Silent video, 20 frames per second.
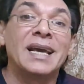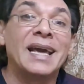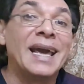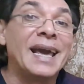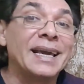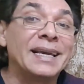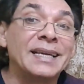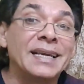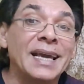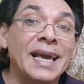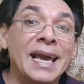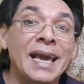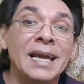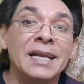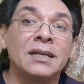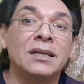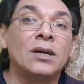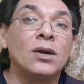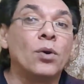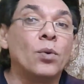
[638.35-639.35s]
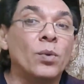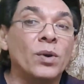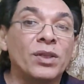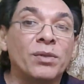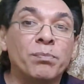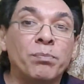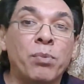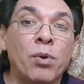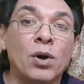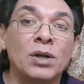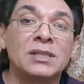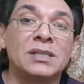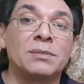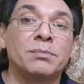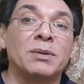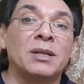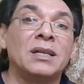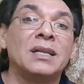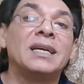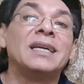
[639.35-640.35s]
again with
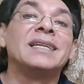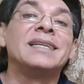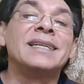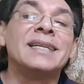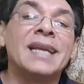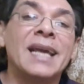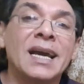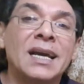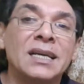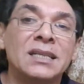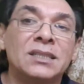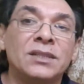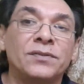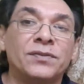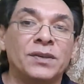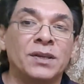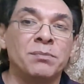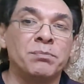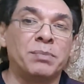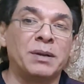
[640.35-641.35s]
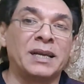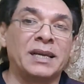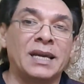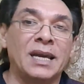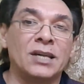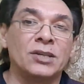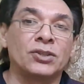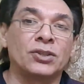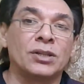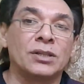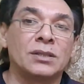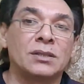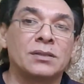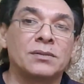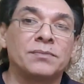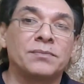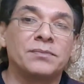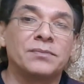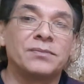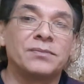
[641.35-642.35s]
possible negative implications.